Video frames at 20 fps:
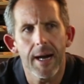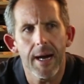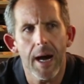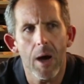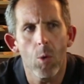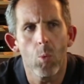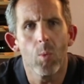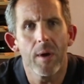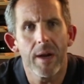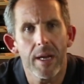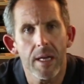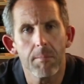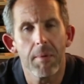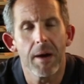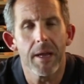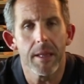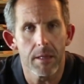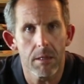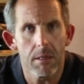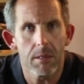outweighed
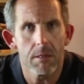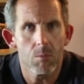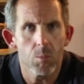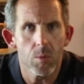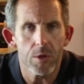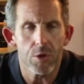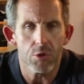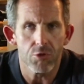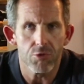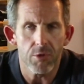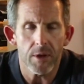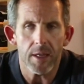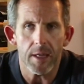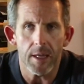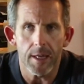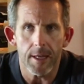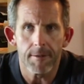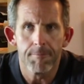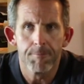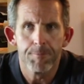by what you're
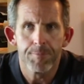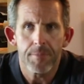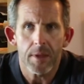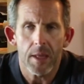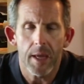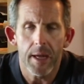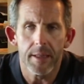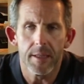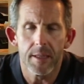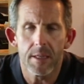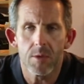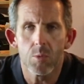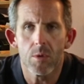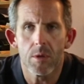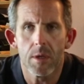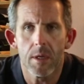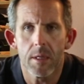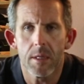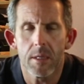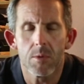drinking, and this
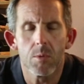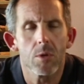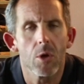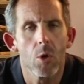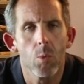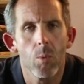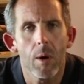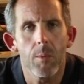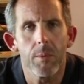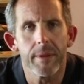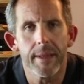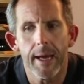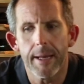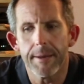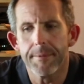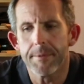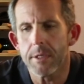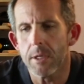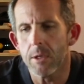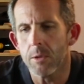would go well with
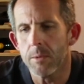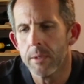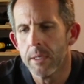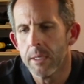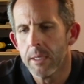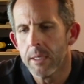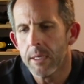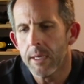that. So